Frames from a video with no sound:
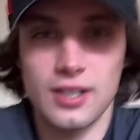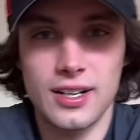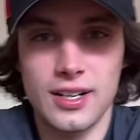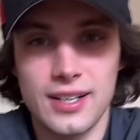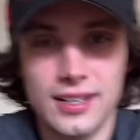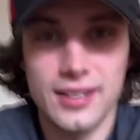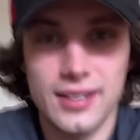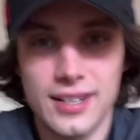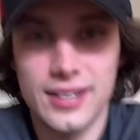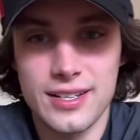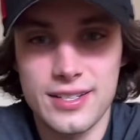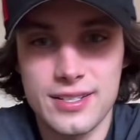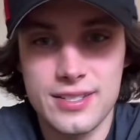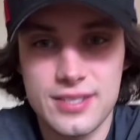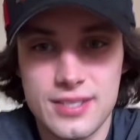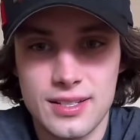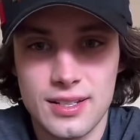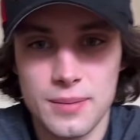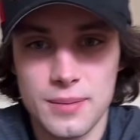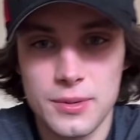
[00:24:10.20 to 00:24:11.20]
All right,
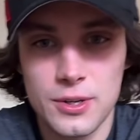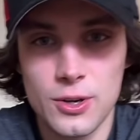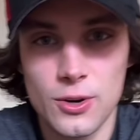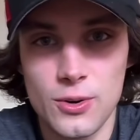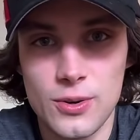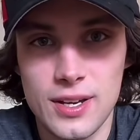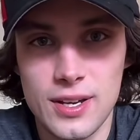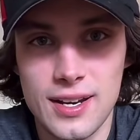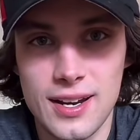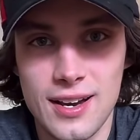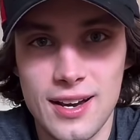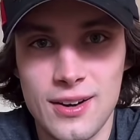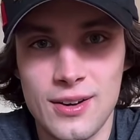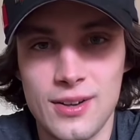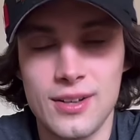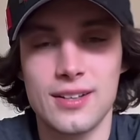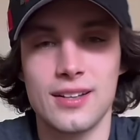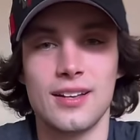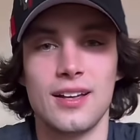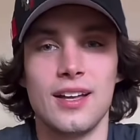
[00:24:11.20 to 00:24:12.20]
guys, I'm gonna go eat
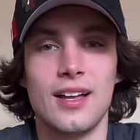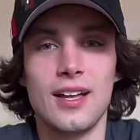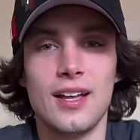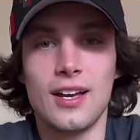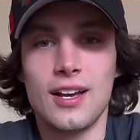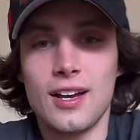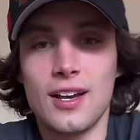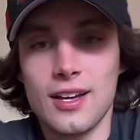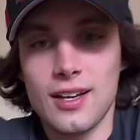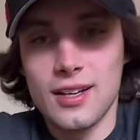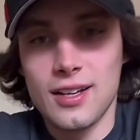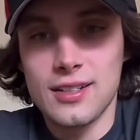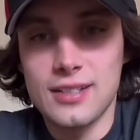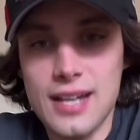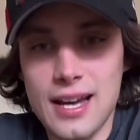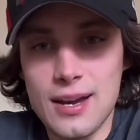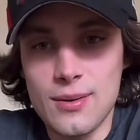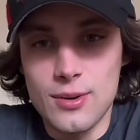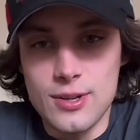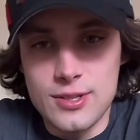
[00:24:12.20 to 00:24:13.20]
now.
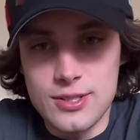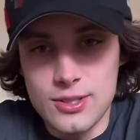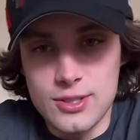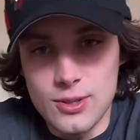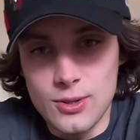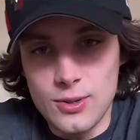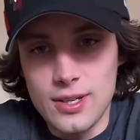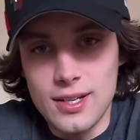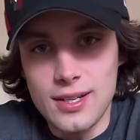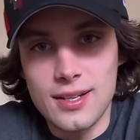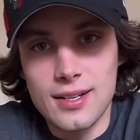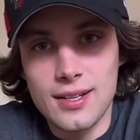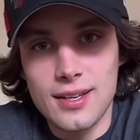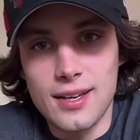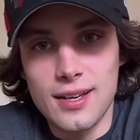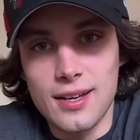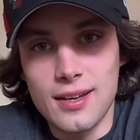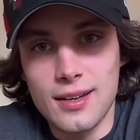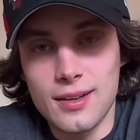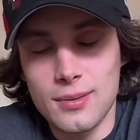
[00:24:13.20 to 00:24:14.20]
Dad wants to go eat.
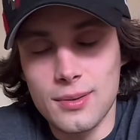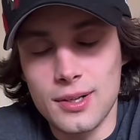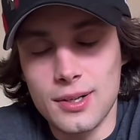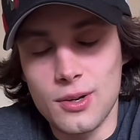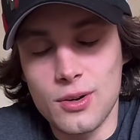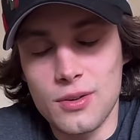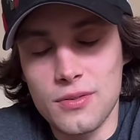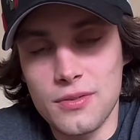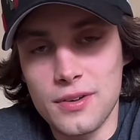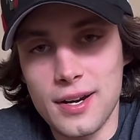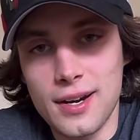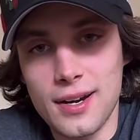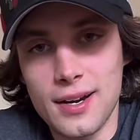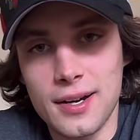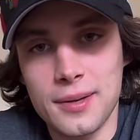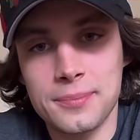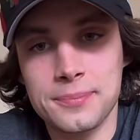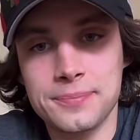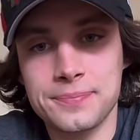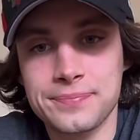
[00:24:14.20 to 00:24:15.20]
Okay, we're gonna go for
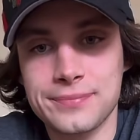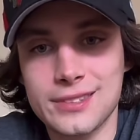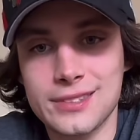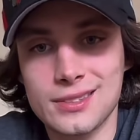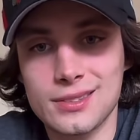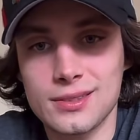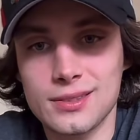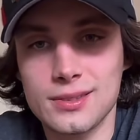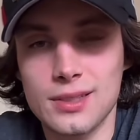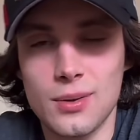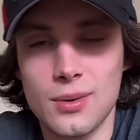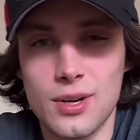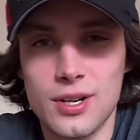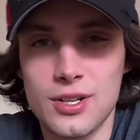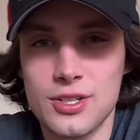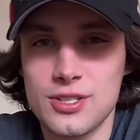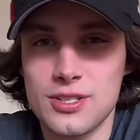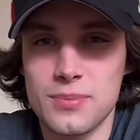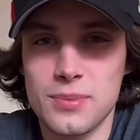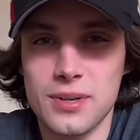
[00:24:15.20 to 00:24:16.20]
dinner. I
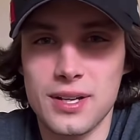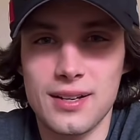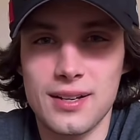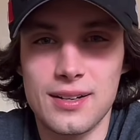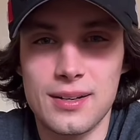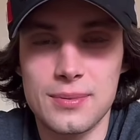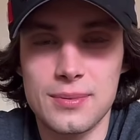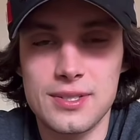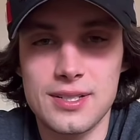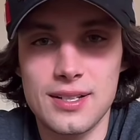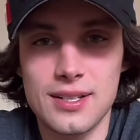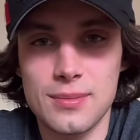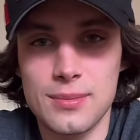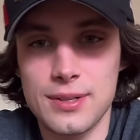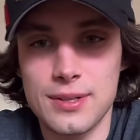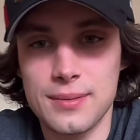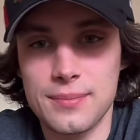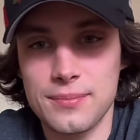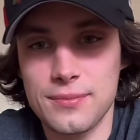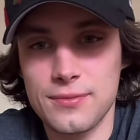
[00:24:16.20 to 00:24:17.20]
wanted just to pick it up
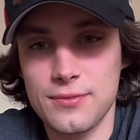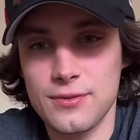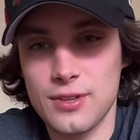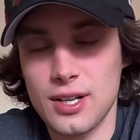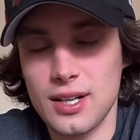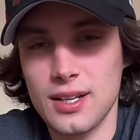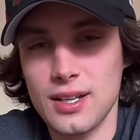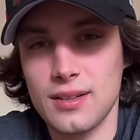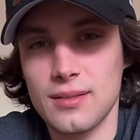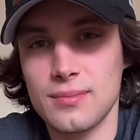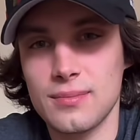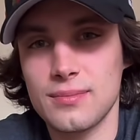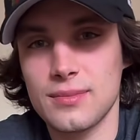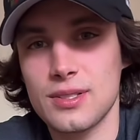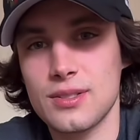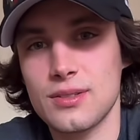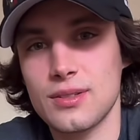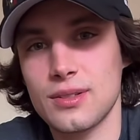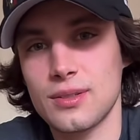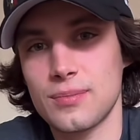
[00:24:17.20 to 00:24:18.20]
today, but fuck it,
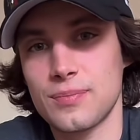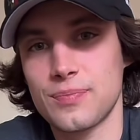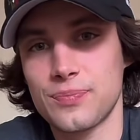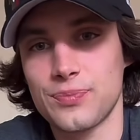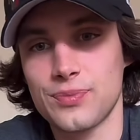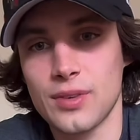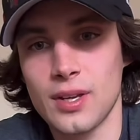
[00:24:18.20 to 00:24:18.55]
let's go.